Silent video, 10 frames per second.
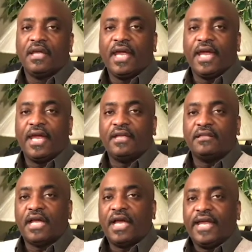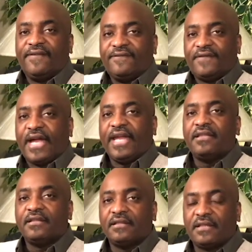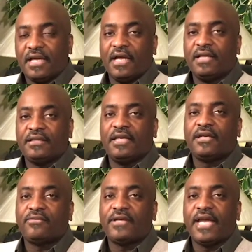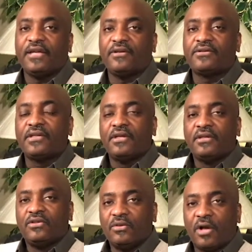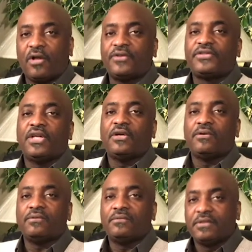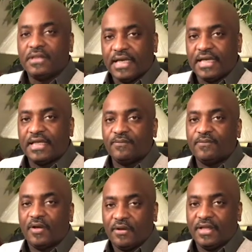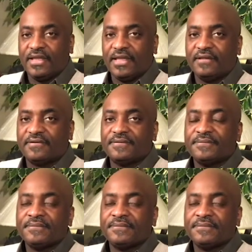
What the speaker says: and I invite content creators to also get in on this.